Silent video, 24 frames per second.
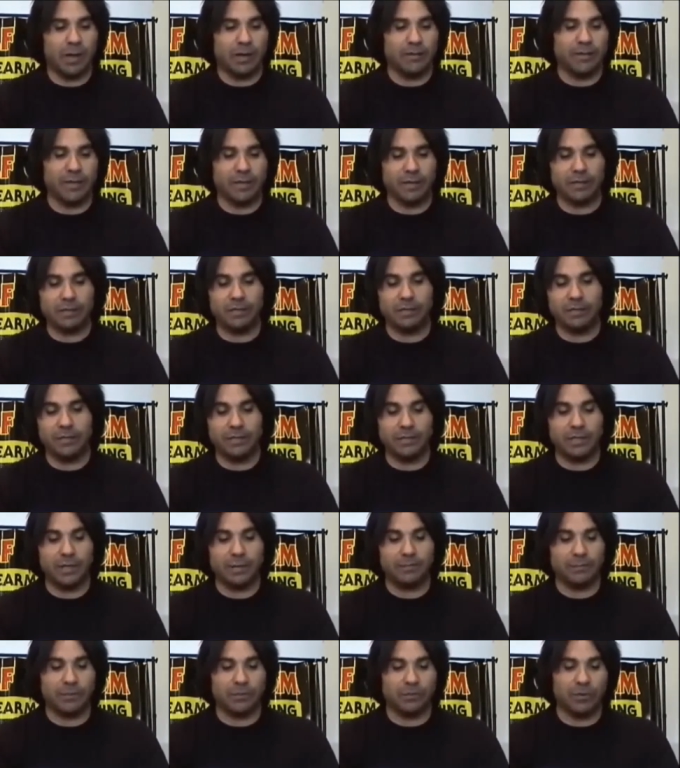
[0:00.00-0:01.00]
I then cleaned
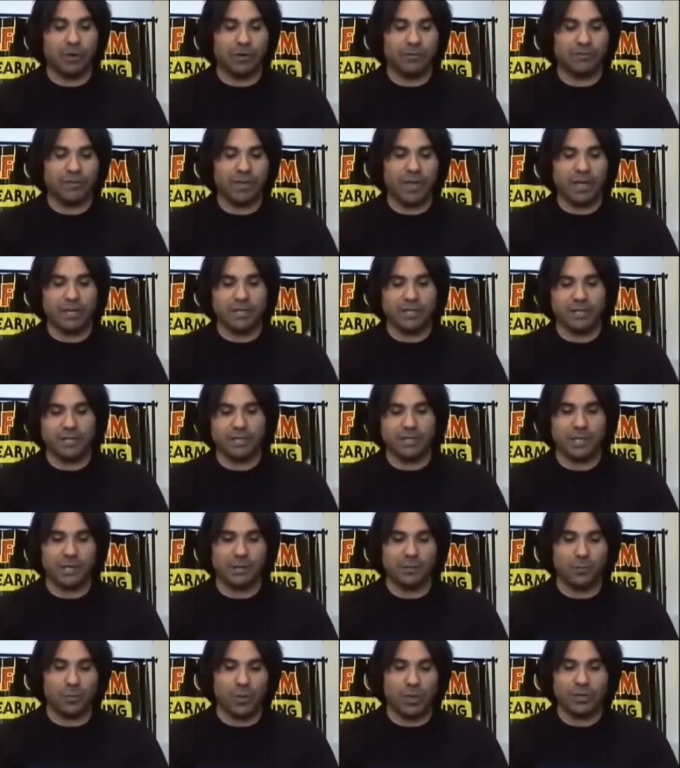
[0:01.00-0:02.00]
up the rough edges
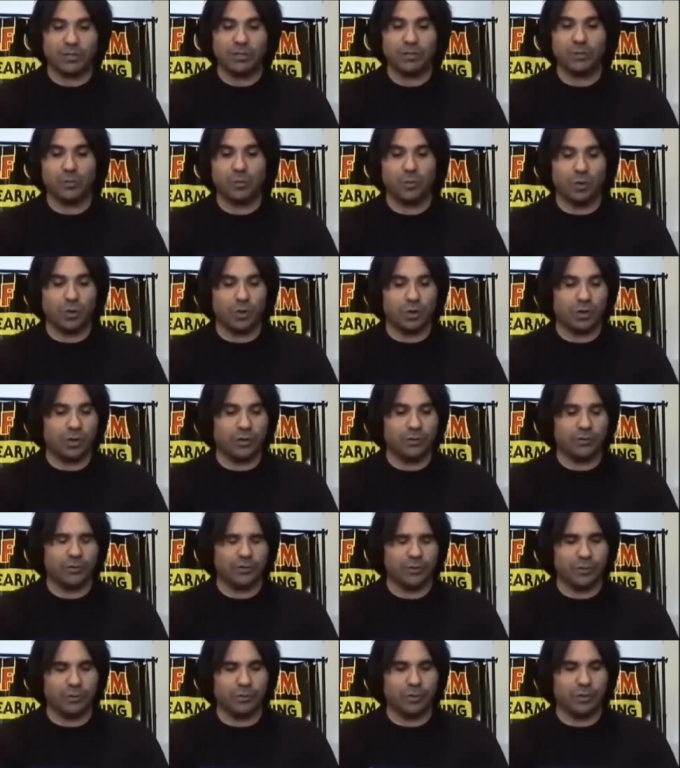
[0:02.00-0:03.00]
and went to work on
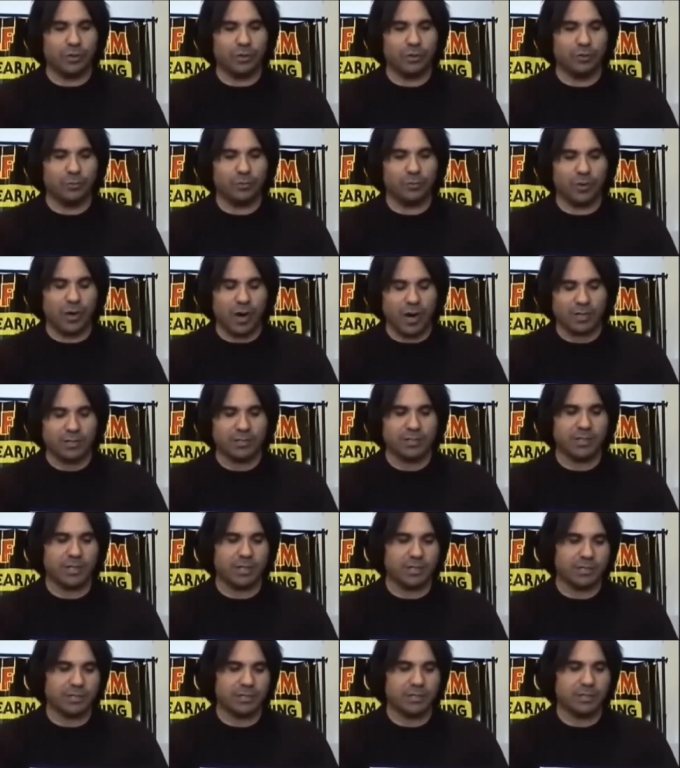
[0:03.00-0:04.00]
the Duracoat
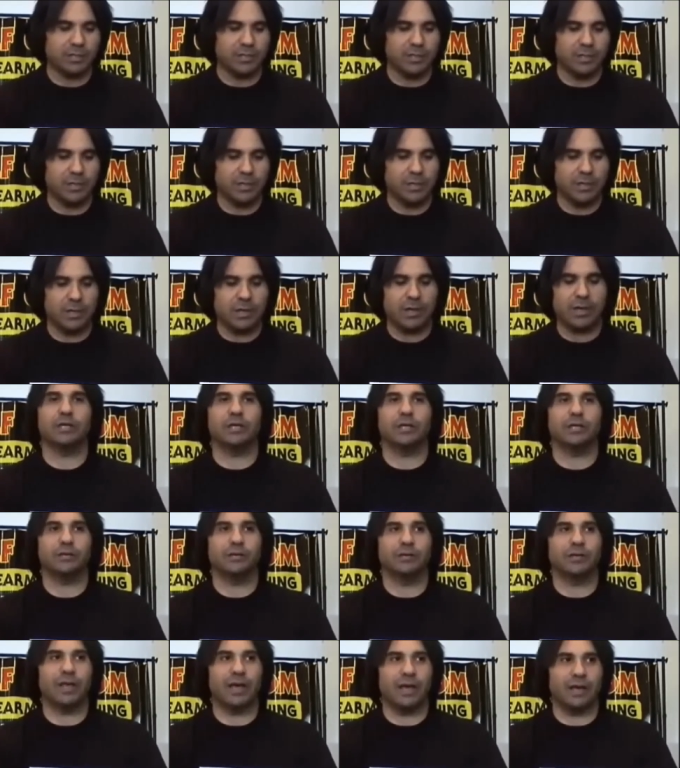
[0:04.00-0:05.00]
process
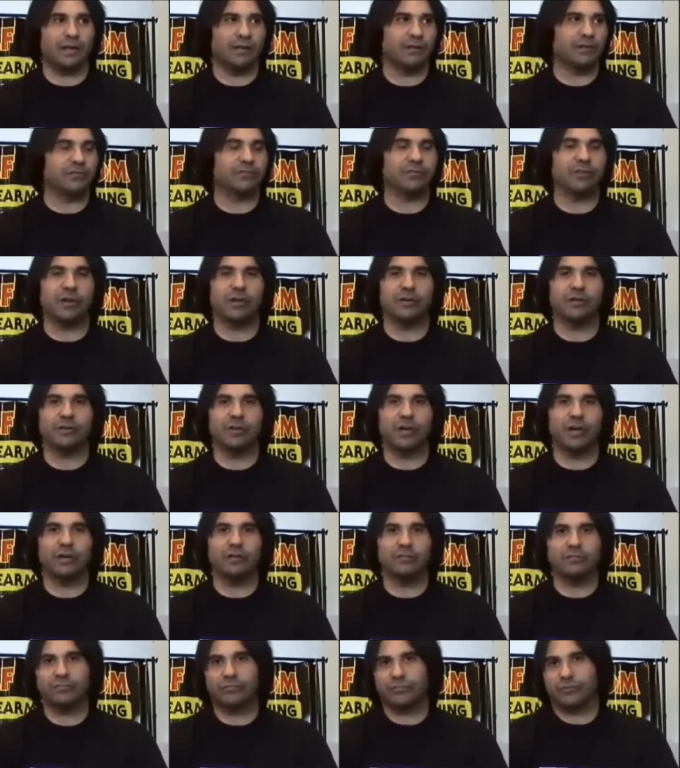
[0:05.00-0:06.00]
in getting this gun
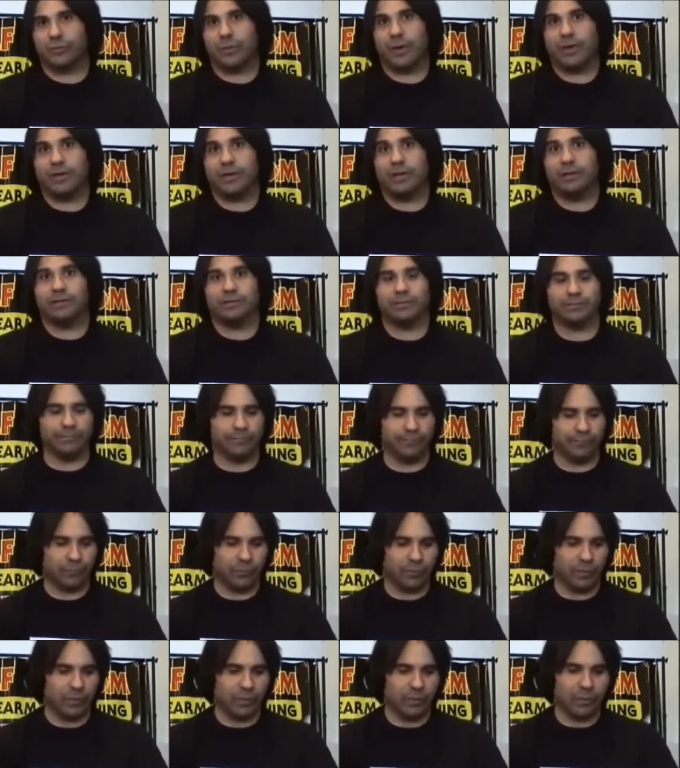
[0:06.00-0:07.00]
done, so I didn't.
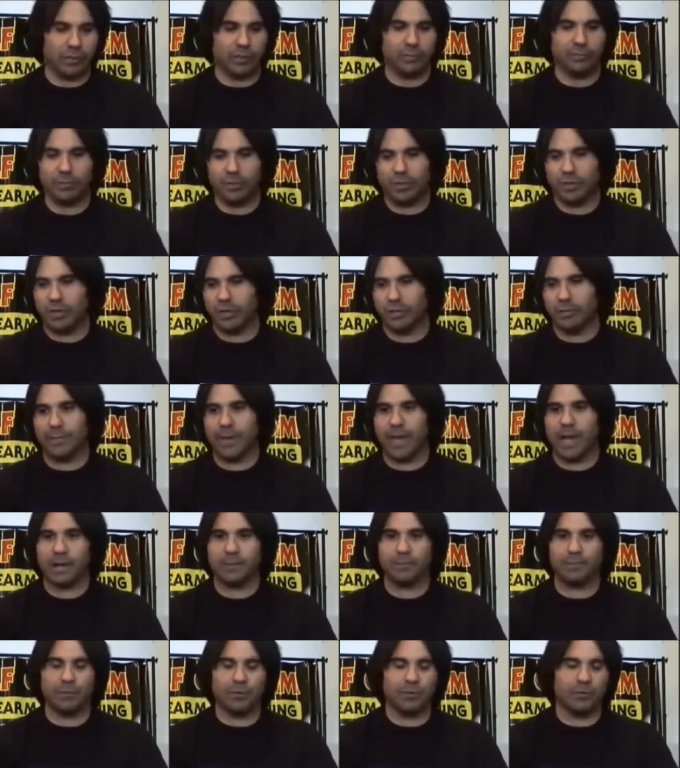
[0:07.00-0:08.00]
Yeah, I put it on the
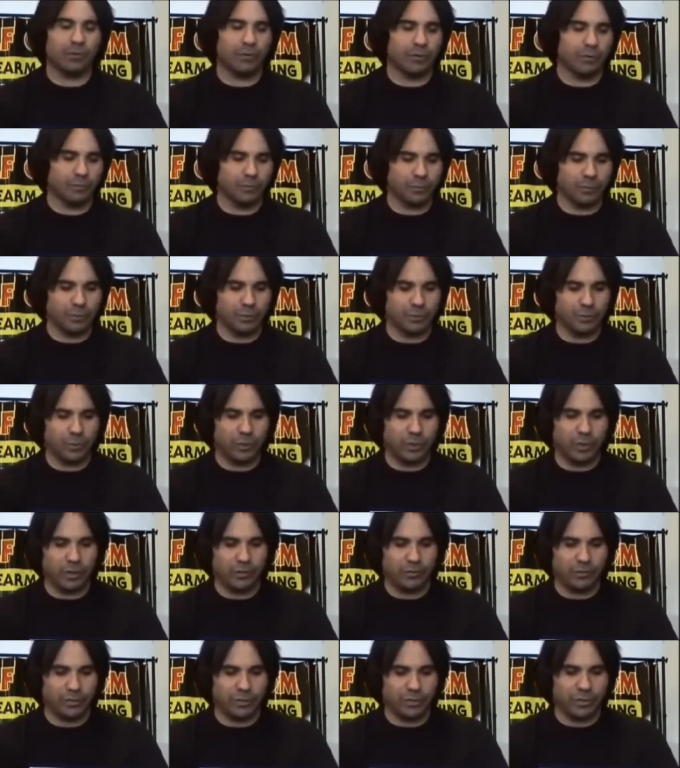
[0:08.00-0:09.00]
back burner and was
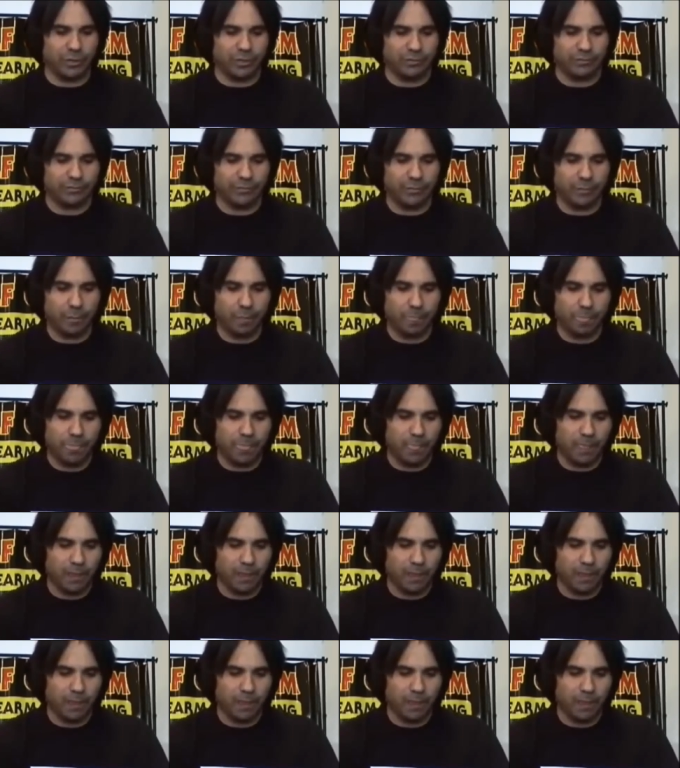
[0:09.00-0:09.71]
doing other stuff.